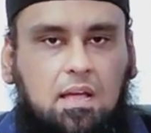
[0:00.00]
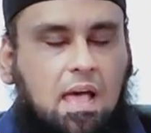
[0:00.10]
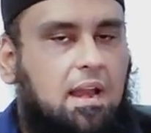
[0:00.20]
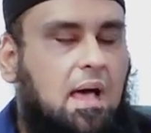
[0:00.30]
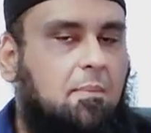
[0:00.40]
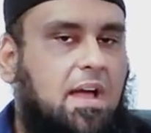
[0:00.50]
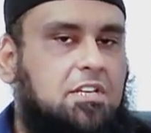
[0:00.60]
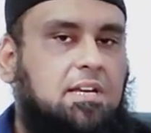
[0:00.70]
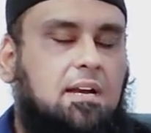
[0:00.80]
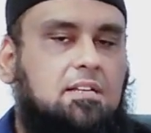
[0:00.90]
And my
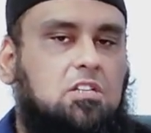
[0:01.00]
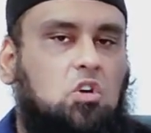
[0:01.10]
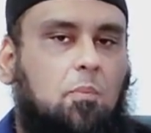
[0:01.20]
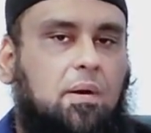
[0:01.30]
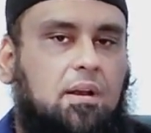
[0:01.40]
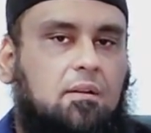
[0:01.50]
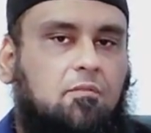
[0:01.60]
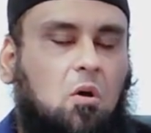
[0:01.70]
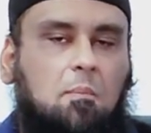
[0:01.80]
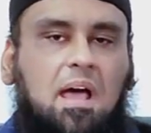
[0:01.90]
challenge is open
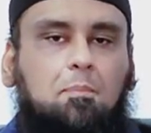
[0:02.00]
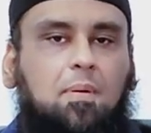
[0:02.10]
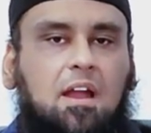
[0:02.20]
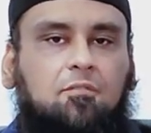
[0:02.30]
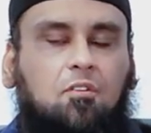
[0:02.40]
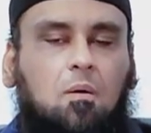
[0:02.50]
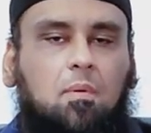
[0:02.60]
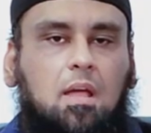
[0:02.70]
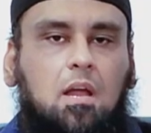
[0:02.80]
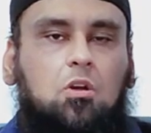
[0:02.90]
from my
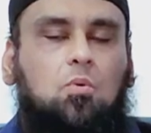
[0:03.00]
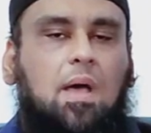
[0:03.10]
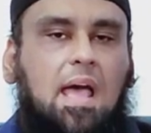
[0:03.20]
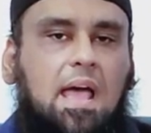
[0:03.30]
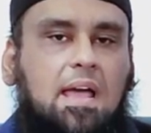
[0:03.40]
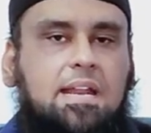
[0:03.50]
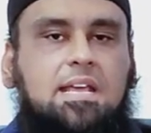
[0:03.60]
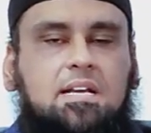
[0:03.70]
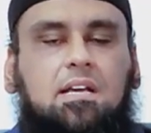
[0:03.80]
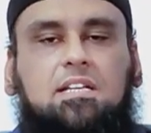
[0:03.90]
platform to
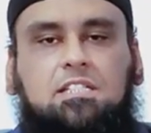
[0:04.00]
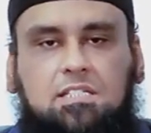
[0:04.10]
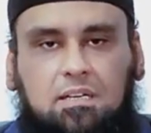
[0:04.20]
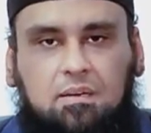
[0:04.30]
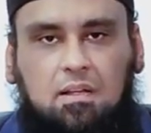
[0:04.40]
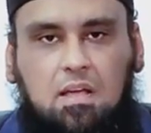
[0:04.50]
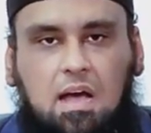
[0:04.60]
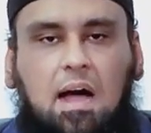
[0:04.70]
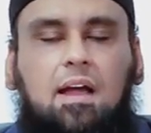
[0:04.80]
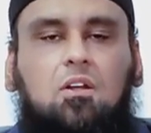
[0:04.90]
any Christian.
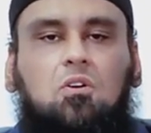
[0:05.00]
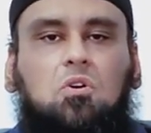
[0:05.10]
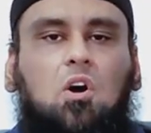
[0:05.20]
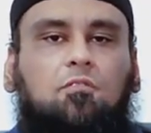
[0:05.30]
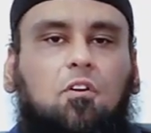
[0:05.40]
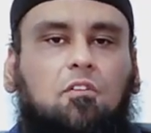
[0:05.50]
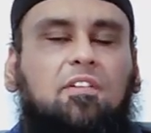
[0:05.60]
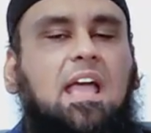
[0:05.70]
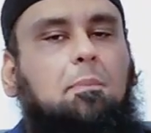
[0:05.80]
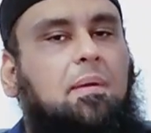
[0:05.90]
I don't go for
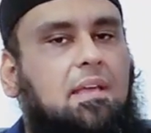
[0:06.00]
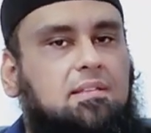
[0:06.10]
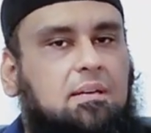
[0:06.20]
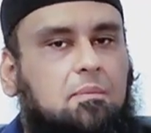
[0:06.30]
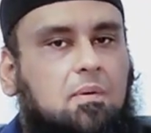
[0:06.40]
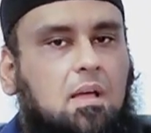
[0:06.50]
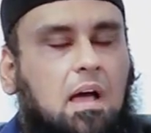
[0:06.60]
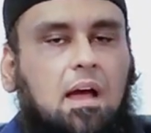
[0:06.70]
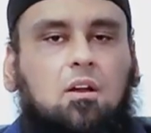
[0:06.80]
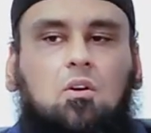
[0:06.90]
VIPism.
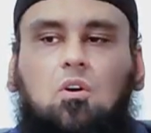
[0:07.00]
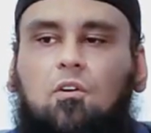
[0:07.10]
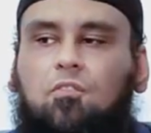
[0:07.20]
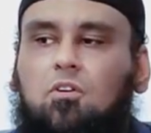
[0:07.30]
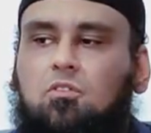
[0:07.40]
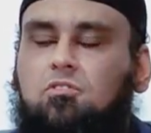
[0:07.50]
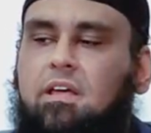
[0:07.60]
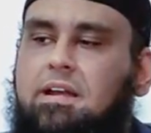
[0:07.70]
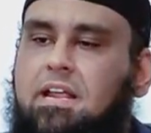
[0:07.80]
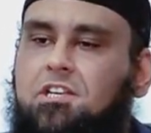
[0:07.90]
I don't go for those
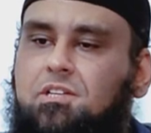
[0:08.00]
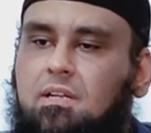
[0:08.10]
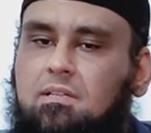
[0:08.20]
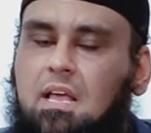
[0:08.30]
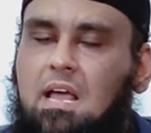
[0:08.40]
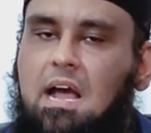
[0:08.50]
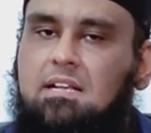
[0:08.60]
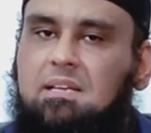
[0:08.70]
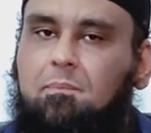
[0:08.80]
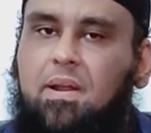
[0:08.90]
credentials.
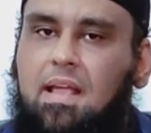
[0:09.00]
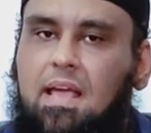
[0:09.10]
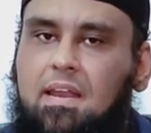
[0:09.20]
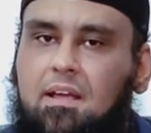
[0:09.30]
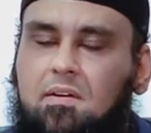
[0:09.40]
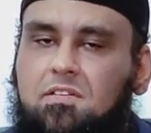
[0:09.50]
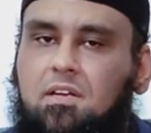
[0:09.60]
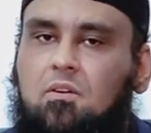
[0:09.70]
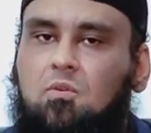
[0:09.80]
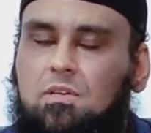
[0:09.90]
I say bring any
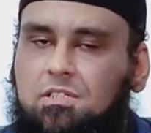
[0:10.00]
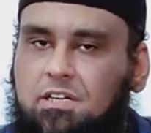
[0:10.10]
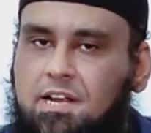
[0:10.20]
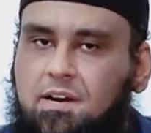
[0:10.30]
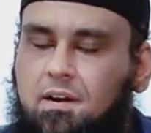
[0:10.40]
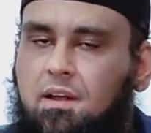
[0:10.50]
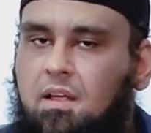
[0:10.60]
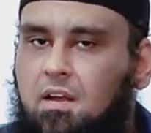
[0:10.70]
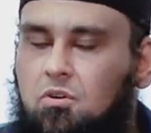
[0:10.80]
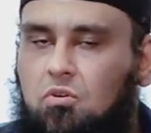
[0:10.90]
Christian who is
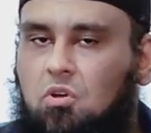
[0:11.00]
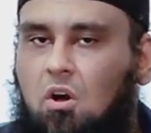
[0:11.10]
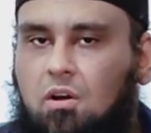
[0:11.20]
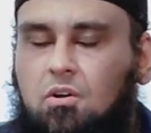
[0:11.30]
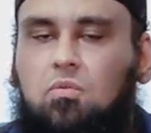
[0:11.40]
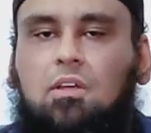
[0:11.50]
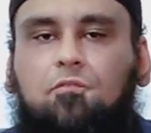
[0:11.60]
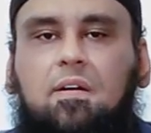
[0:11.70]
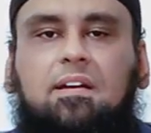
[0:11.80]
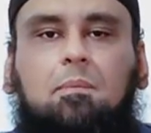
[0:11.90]
dare to talk to the
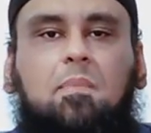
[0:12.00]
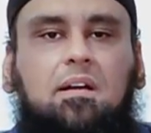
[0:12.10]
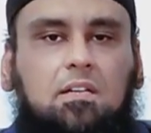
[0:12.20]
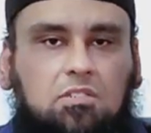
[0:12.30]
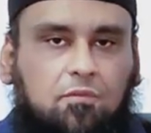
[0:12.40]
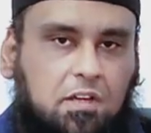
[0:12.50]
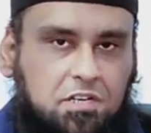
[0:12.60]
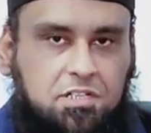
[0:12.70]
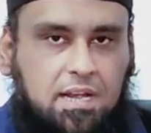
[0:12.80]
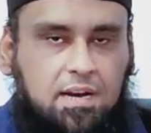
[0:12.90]
fundamentals of
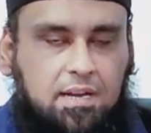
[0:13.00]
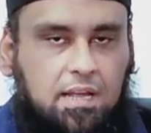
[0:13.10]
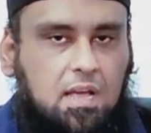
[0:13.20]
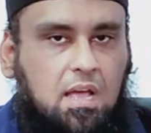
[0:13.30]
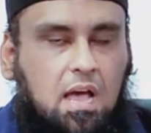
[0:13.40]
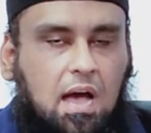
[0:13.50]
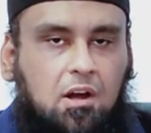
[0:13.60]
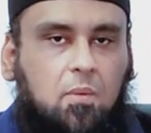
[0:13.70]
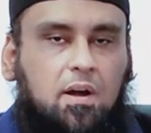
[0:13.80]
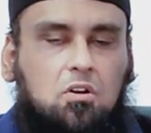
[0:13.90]
Christianity.
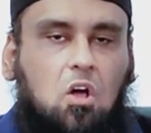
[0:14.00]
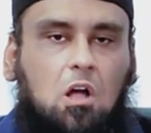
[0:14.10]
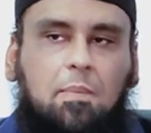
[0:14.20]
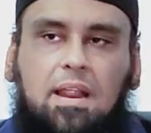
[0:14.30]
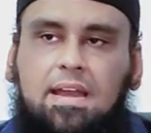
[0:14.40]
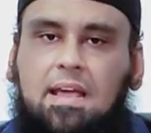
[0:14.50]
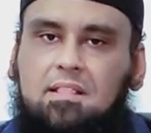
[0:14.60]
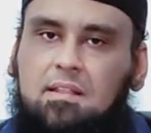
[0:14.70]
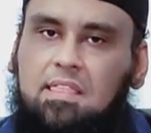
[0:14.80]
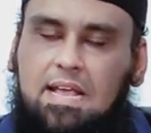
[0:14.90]
I don't want to talk about any
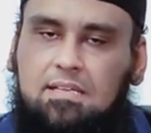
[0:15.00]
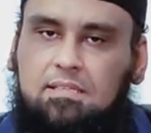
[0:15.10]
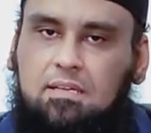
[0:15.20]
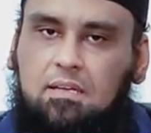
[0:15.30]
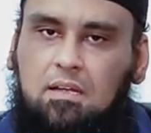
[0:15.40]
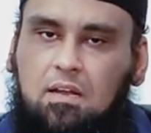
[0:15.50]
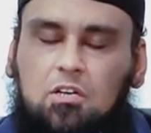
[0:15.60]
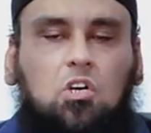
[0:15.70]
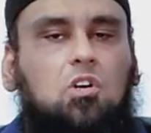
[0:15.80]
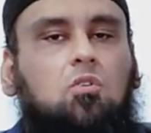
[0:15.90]
other things.
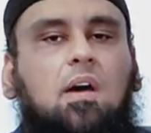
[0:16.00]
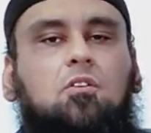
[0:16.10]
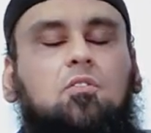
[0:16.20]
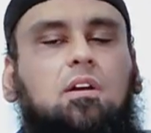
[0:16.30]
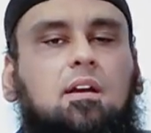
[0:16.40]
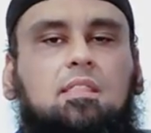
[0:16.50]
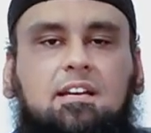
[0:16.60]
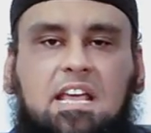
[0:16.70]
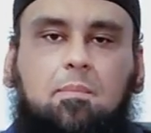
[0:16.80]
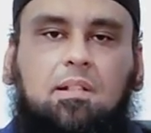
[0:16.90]
Don't try to turn
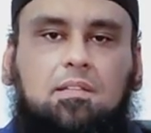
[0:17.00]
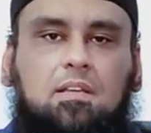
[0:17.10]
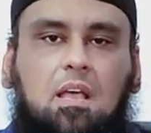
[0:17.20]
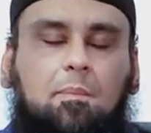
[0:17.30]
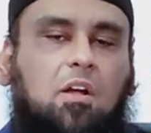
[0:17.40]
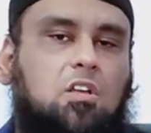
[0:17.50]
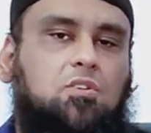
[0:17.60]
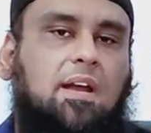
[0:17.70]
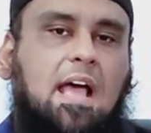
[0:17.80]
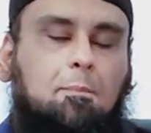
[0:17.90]
the tables
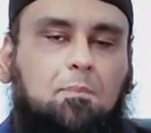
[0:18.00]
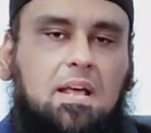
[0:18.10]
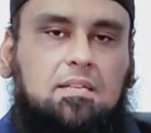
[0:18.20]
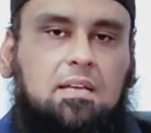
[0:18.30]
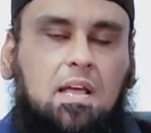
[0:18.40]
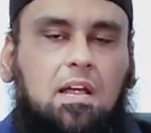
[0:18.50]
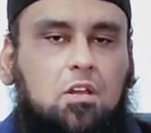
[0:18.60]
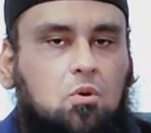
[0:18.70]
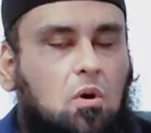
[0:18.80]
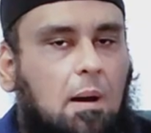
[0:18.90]
because you're helpless.
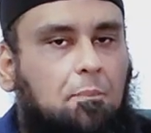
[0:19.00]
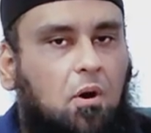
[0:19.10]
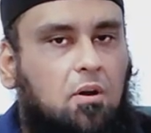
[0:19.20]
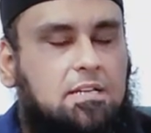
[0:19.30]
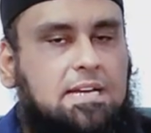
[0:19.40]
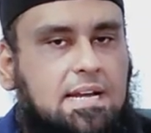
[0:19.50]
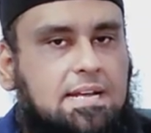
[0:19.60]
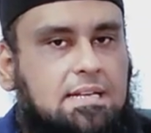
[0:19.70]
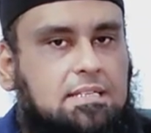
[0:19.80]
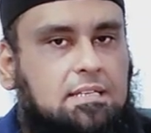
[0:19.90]
You
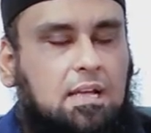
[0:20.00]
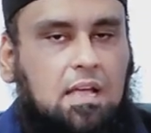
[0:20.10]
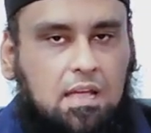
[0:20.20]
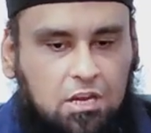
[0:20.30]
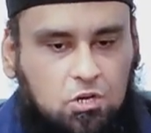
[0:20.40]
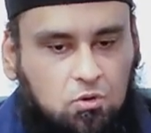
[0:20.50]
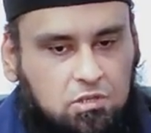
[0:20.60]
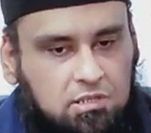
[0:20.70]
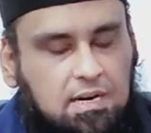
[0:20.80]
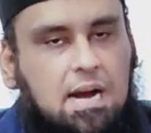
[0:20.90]
apologetics, you
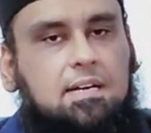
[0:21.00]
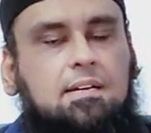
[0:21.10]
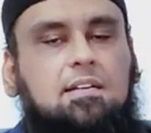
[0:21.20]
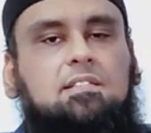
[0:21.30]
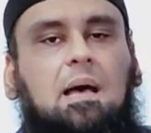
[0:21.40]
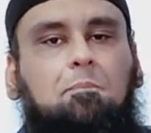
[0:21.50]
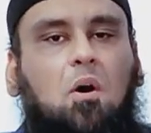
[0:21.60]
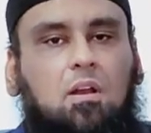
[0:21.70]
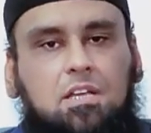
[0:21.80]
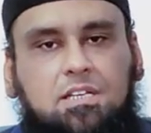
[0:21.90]
started this
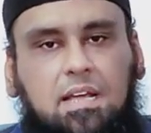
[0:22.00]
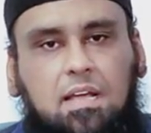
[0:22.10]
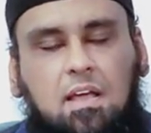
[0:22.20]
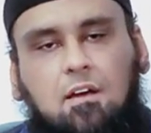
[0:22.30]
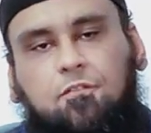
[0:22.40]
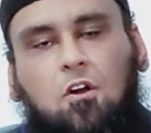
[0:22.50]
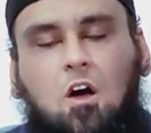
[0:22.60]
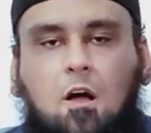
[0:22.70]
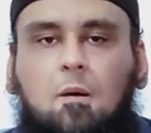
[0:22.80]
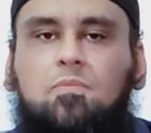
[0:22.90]
apology
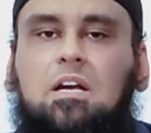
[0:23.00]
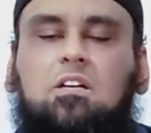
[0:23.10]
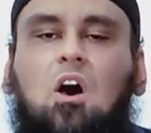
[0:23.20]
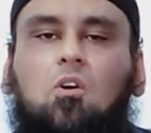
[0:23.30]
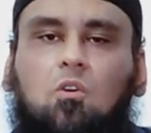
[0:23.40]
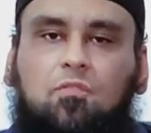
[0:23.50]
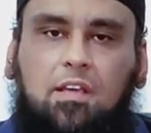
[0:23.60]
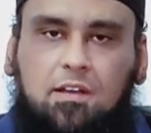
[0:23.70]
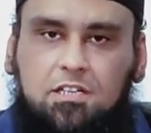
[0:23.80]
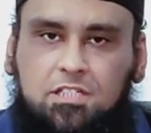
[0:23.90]
from the dawn of
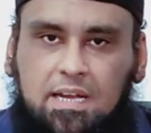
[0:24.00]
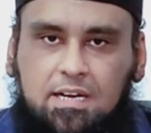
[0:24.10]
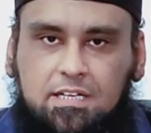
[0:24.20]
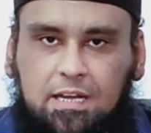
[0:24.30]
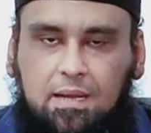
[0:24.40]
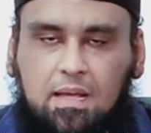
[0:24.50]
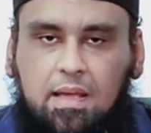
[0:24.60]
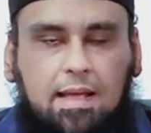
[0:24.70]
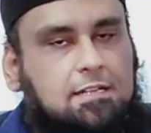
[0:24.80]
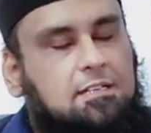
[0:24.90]
the Christianity.
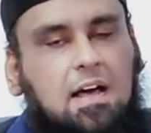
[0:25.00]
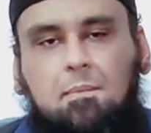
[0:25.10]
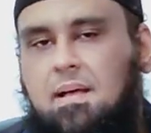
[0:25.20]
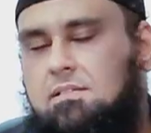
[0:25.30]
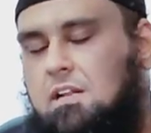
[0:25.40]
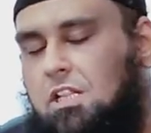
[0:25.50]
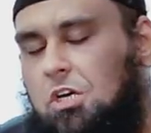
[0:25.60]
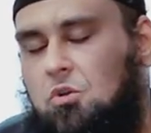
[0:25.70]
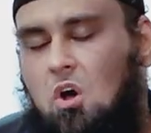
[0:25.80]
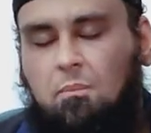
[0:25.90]
Islam has
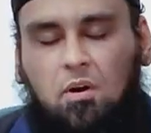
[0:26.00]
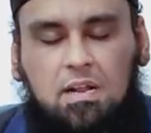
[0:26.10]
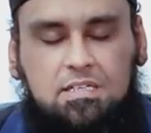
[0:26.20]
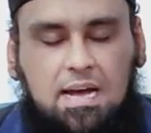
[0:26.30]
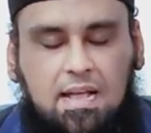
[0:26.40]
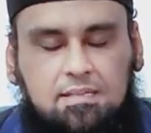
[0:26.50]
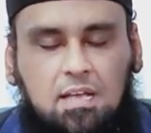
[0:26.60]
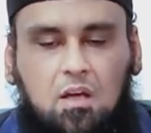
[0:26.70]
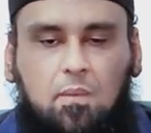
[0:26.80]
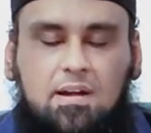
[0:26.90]
nothing to apologize.
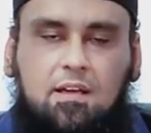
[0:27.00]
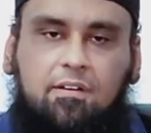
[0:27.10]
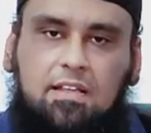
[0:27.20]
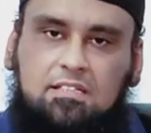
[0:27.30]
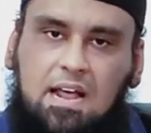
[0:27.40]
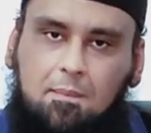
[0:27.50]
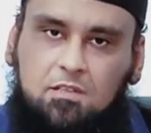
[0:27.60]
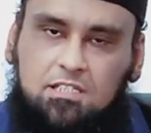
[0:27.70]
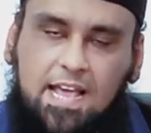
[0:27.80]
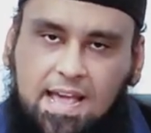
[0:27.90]
Whatever Islam
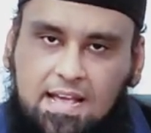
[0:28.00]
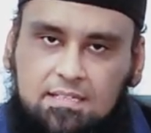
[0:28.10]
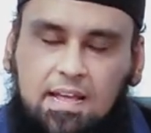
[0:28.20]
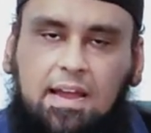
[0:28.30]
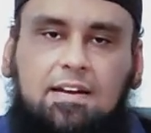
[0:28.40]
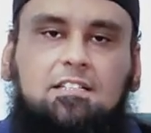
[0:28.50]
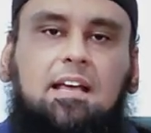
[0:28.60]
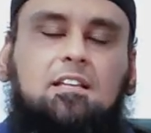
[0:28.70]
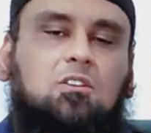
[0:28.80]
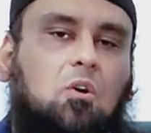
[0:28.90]
says, it
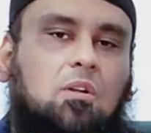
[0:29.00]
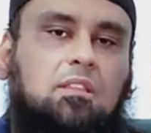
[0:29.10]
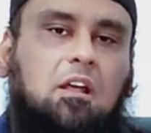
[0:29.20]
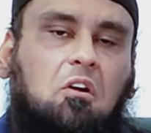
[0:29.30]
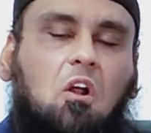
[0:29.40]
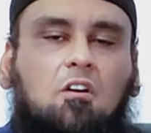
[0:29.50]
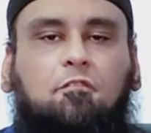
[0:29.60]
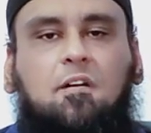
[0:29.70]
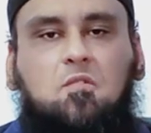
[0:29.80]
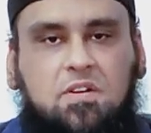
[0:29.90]
says on the
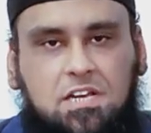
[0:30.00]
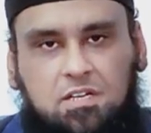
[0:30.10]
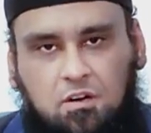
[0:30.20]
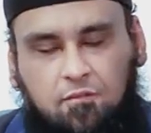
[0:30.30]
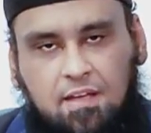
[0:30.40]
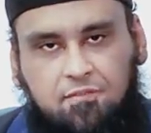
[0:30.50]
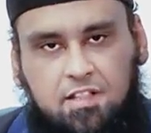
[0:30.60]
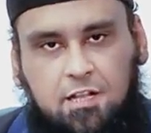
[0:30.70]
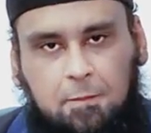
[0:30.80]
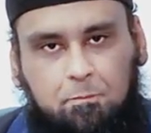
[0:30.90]
rock foundation of
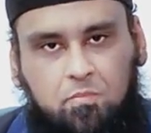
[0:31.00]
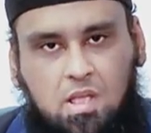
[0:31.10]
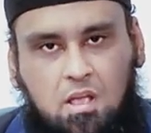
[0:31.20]
everything.